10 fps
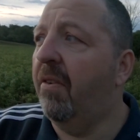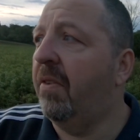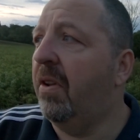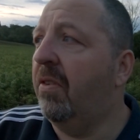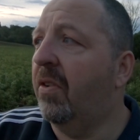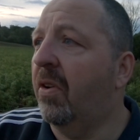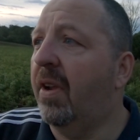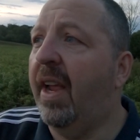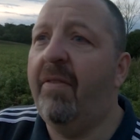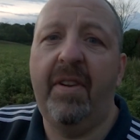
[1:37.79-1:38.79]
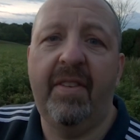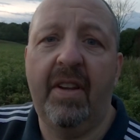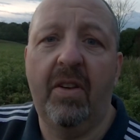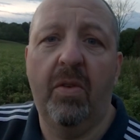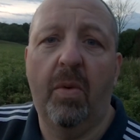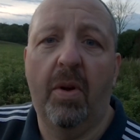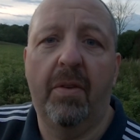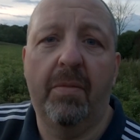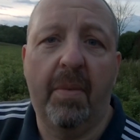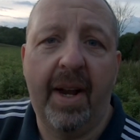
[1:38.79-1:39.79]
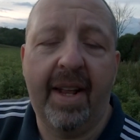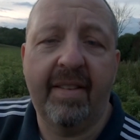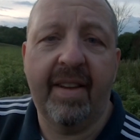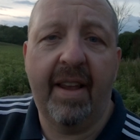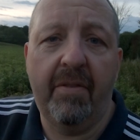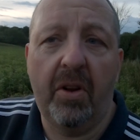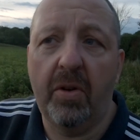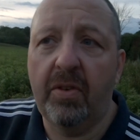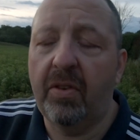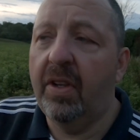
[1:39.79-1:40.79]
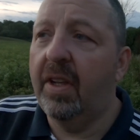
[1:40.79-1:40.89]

I've used on every single one of my landscape vlogs.